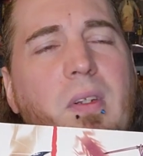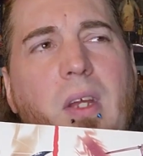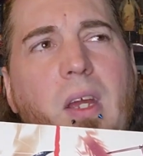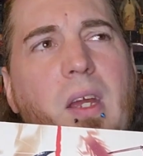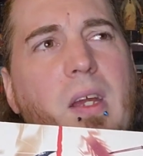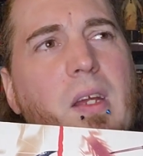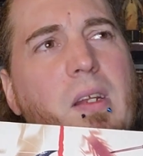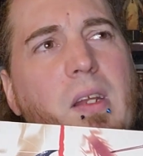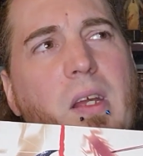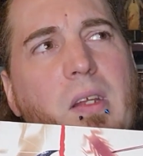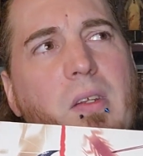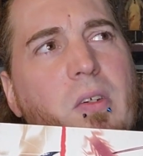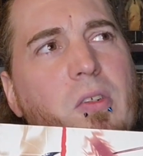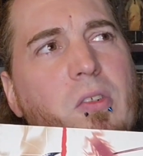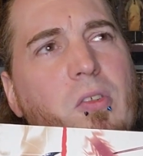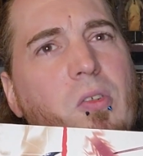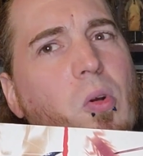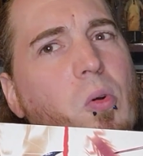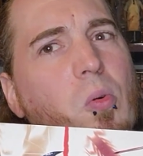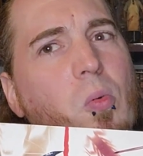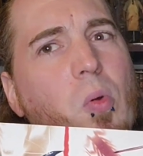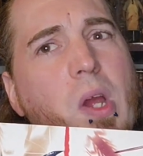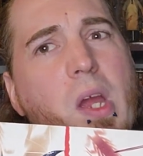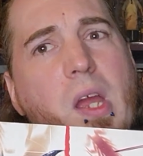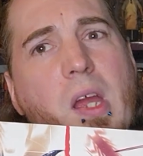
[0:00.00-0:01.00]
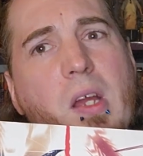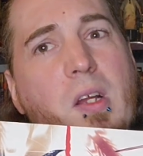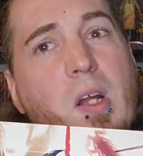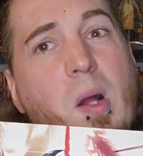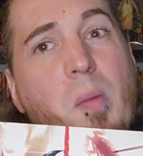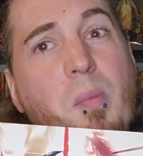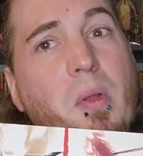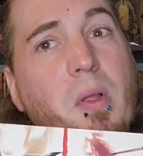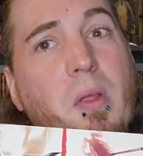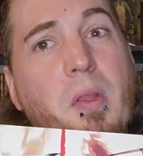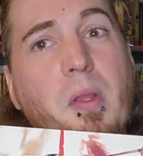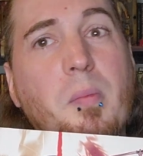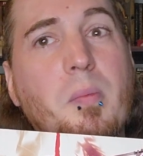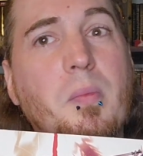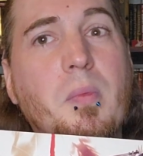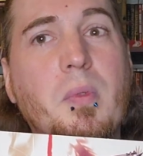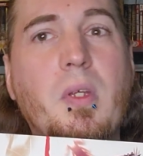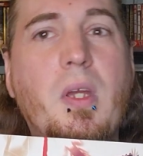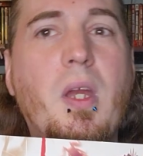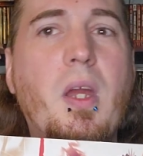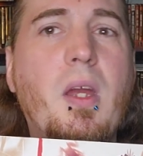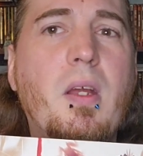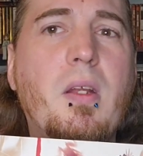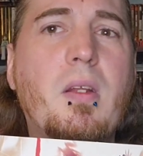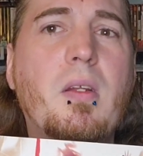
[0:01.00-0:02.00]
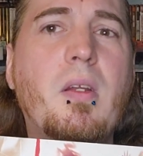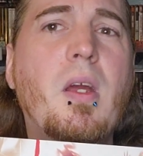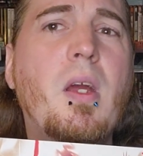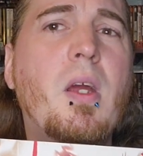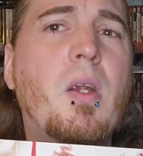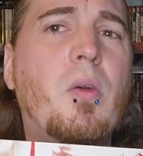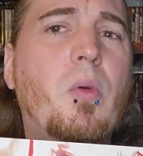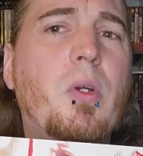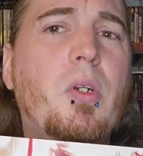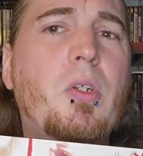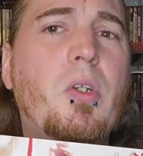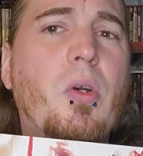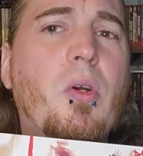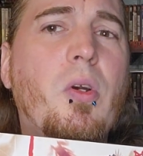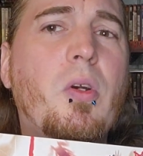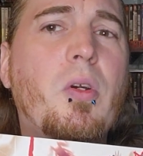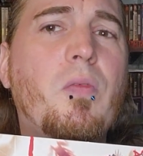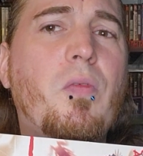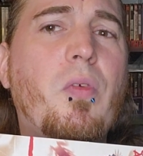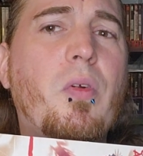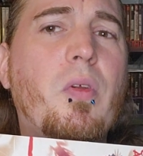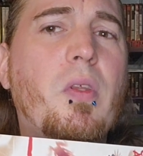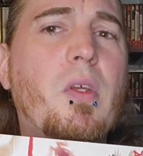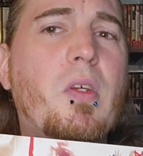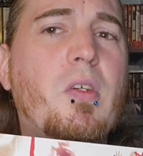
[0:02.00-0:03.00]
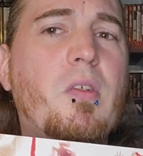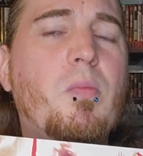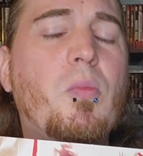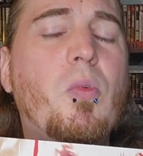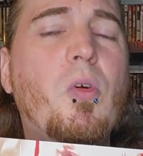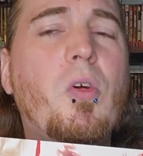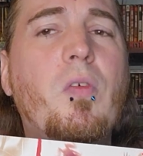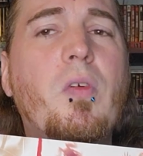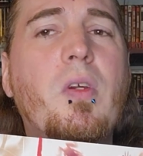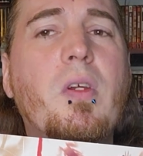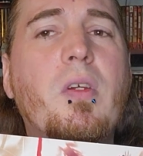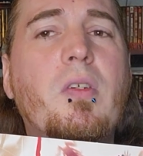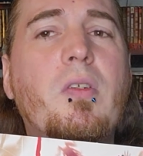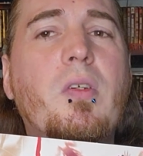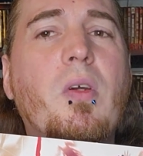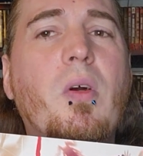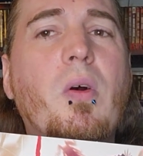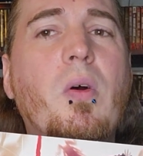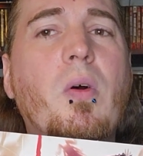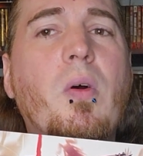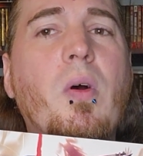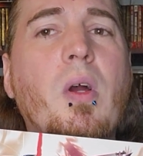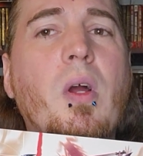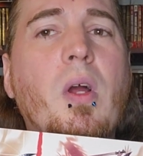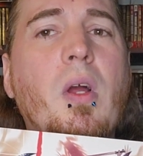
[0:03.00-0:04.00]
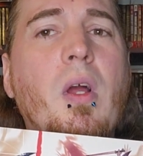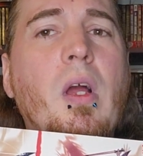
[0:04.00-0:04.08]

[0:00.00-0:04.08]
and there's no way a couple of them can return for this movie. So